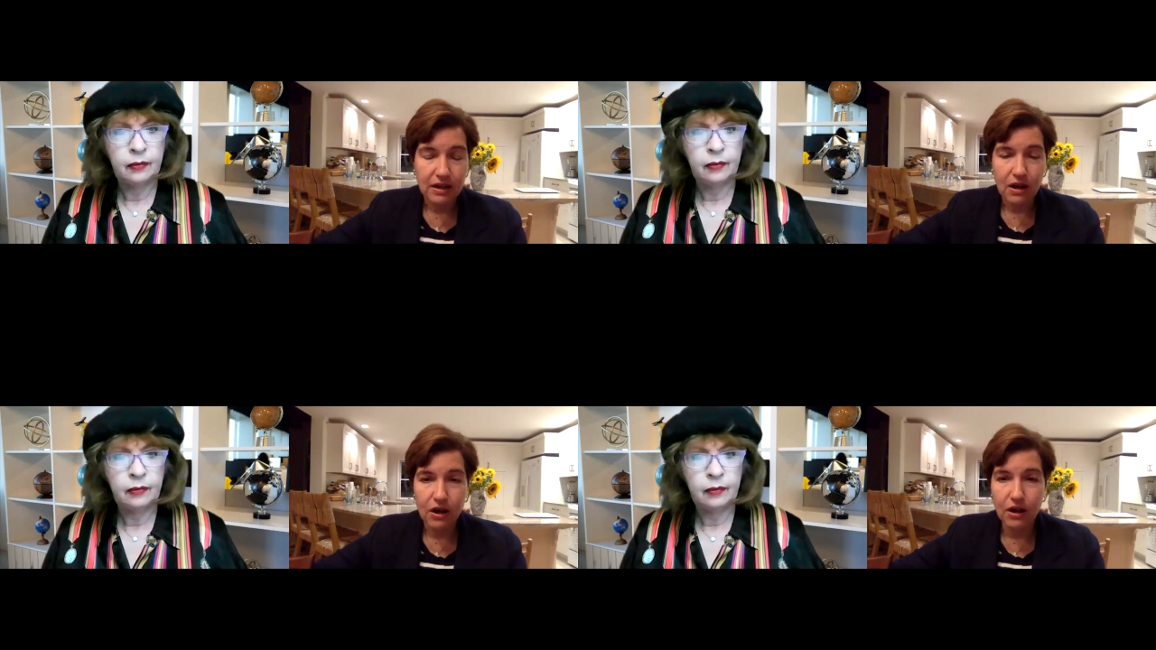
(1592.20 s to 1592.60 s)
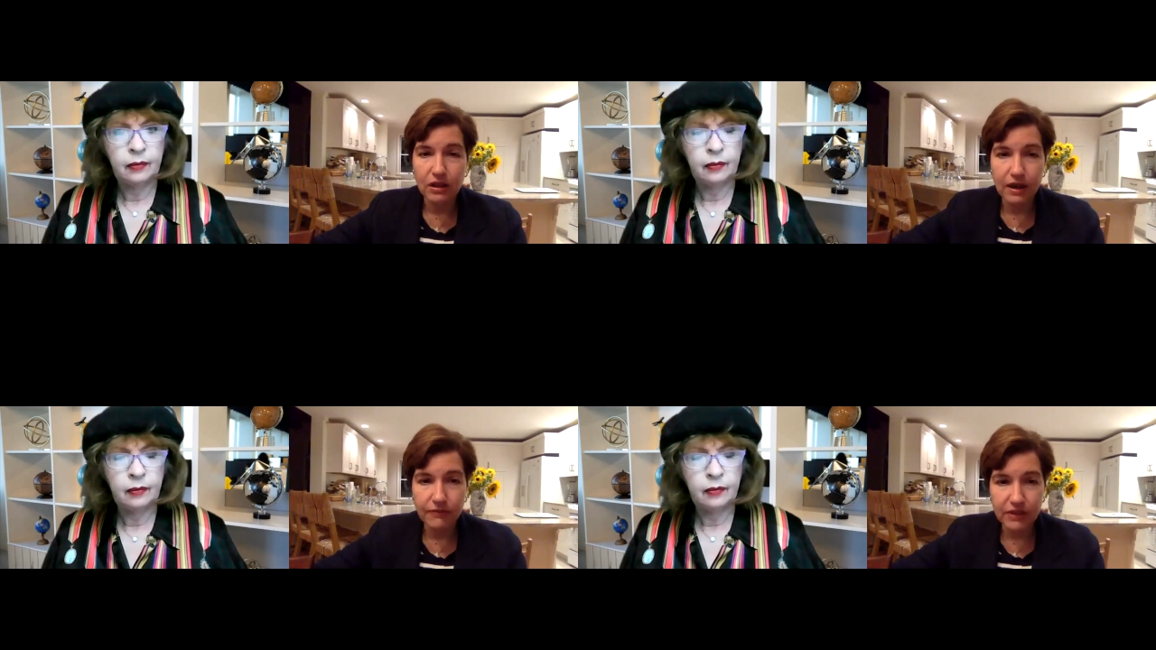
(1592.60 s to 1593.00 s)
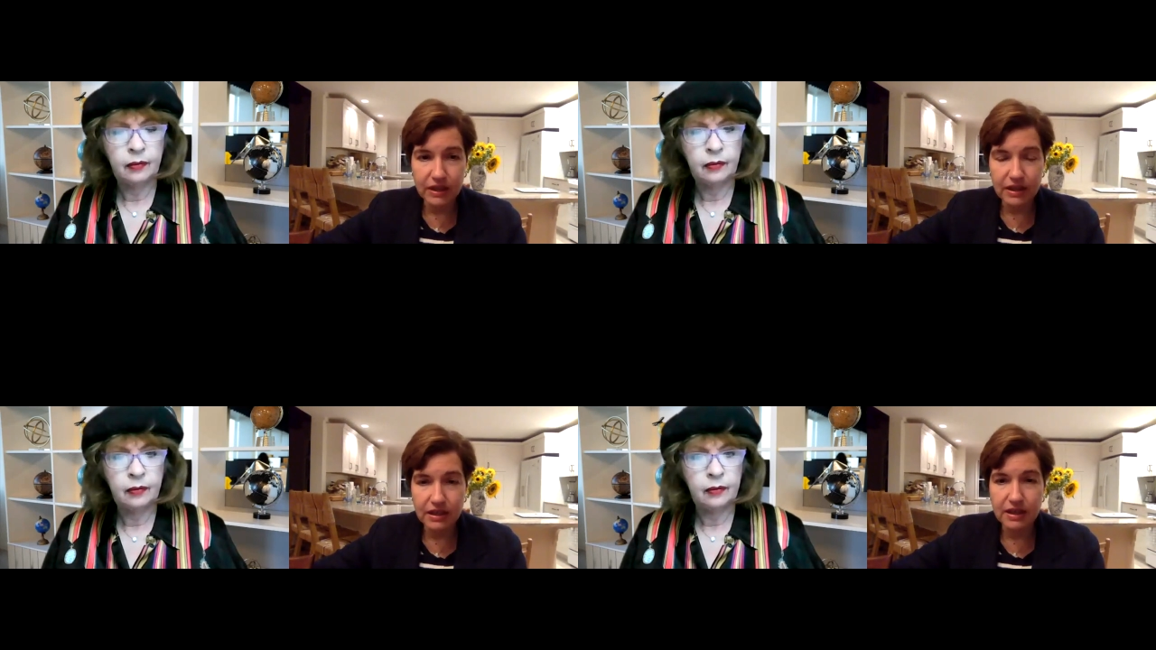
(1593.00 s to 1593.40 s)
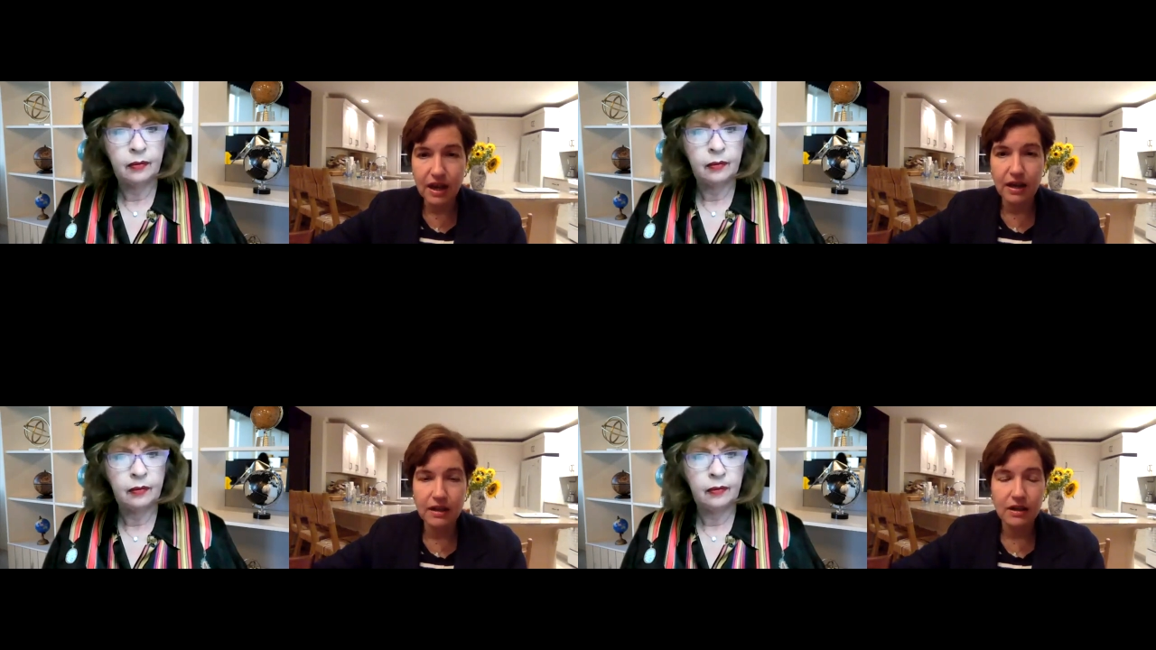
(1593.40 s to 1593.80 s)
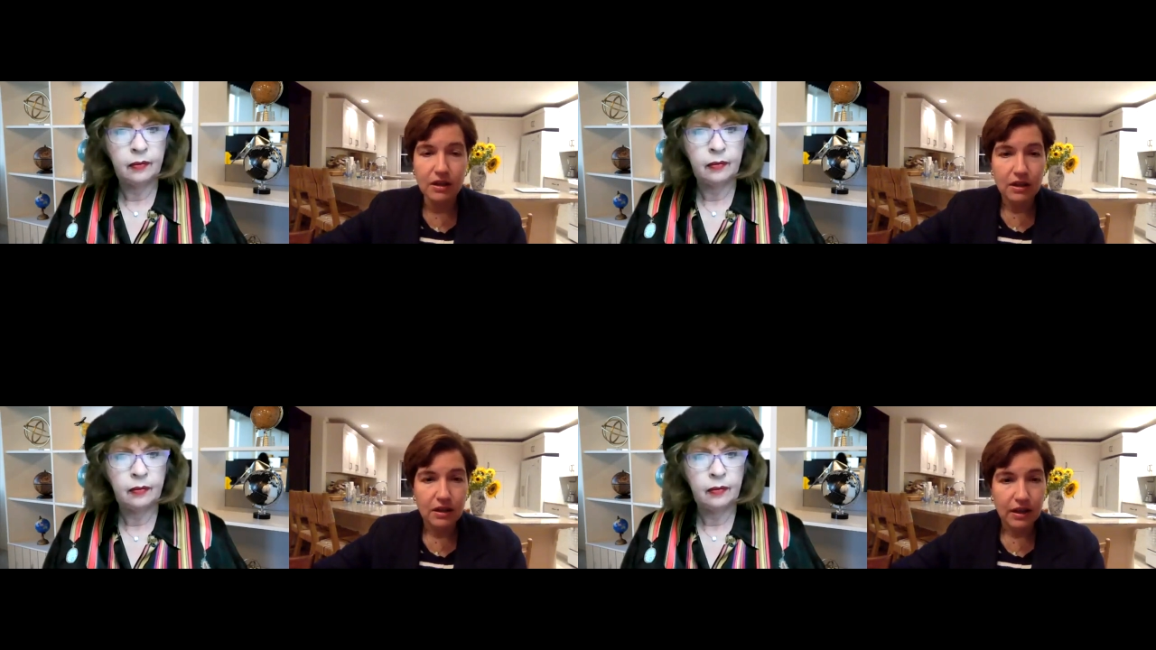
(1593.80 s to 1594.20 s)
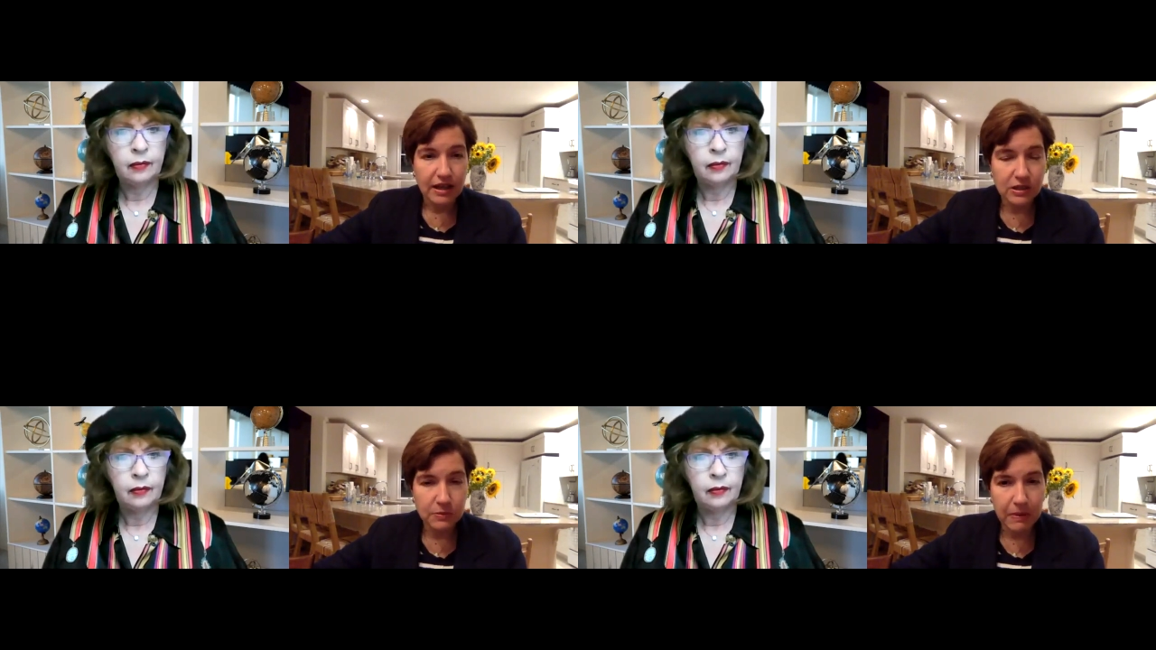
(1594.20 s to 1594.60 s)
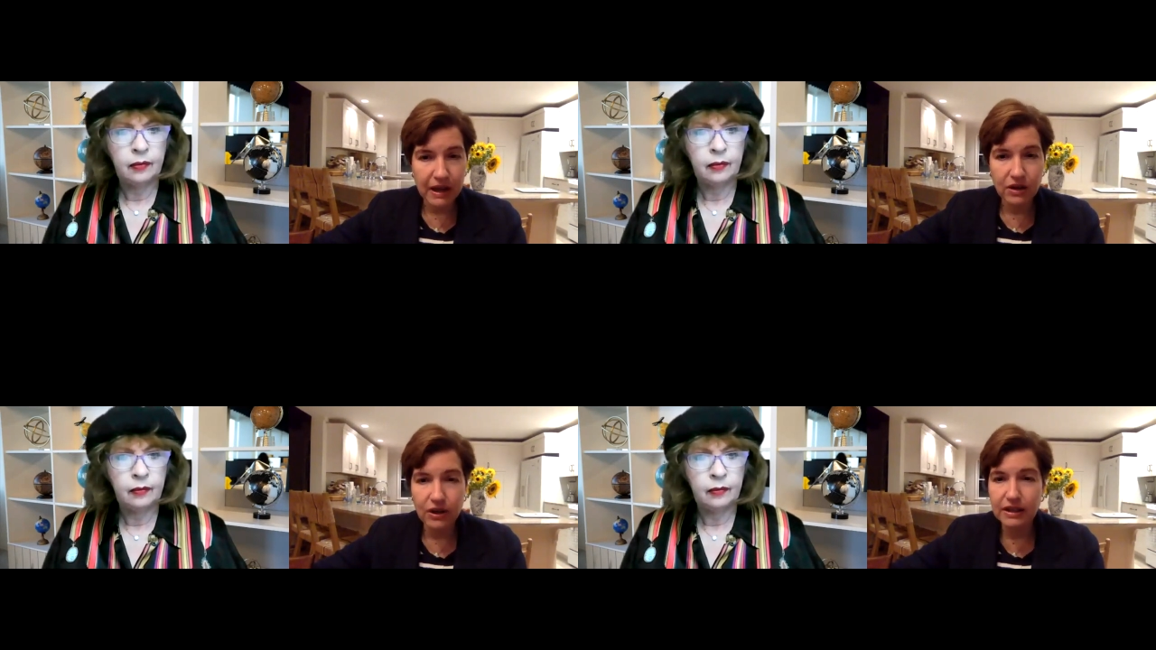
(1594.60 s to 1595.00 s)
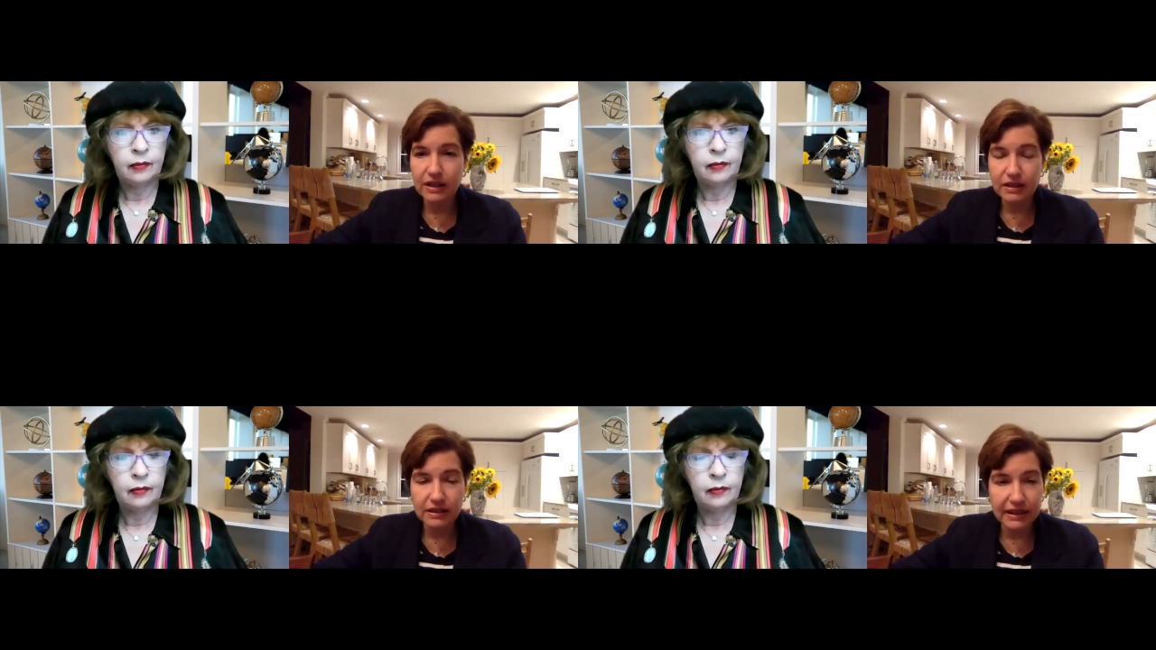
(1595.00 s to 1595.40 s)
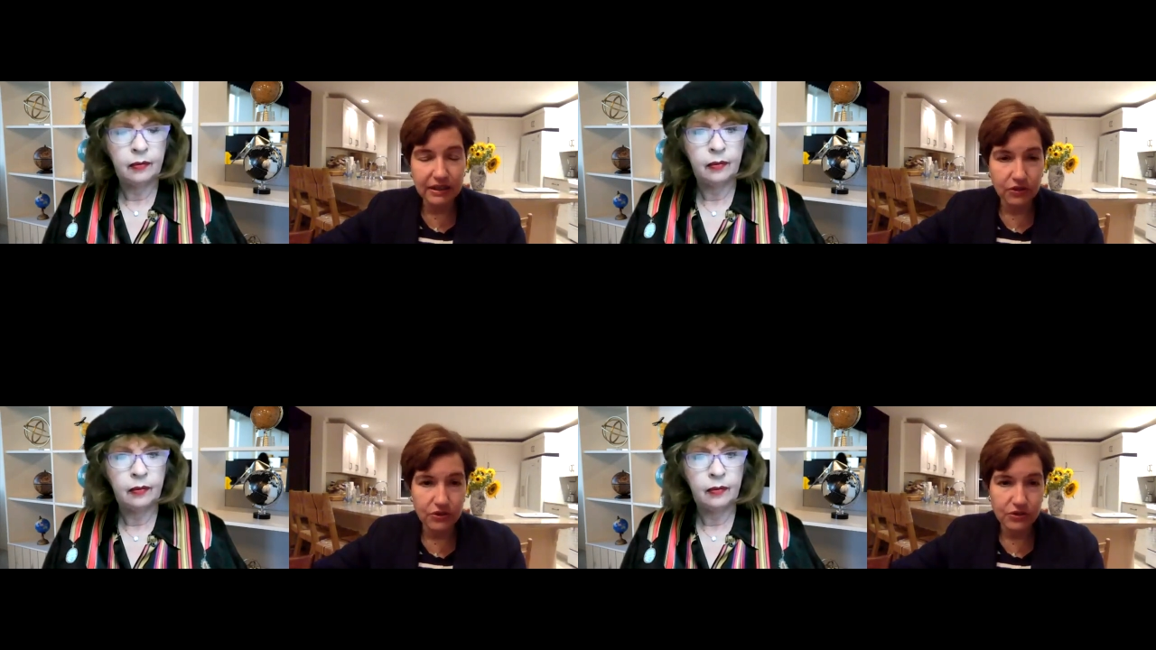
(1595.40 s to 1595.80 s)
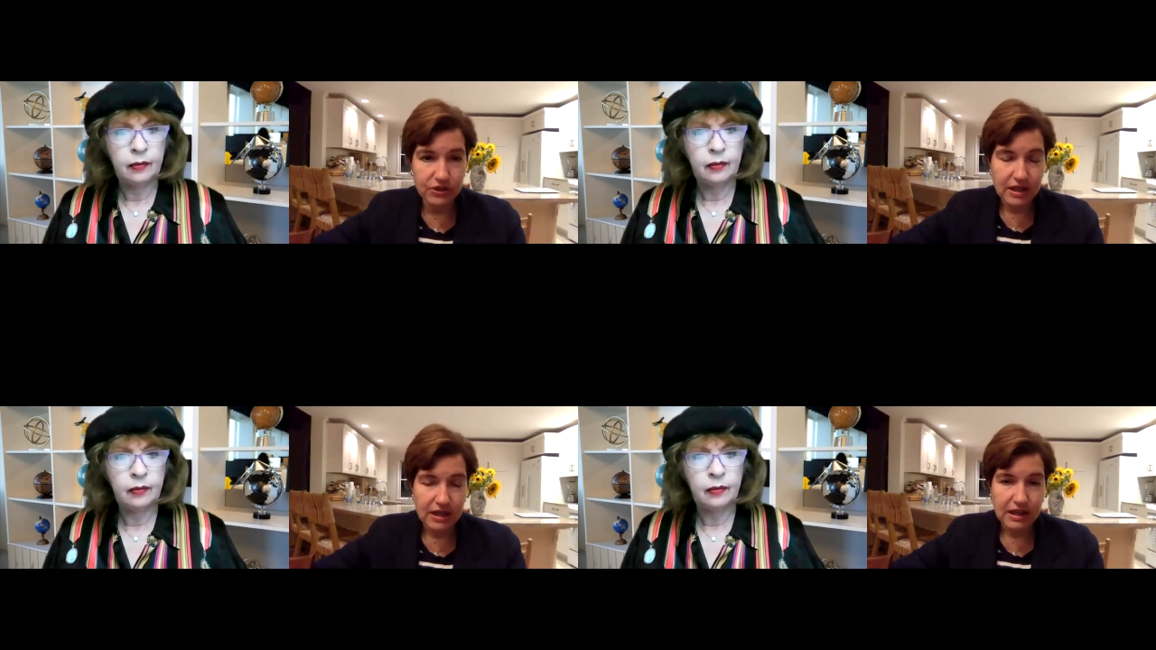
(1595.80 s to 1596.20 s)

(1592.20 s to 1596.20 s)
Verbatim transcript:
Speaker 1: All of the young, aspiring leaders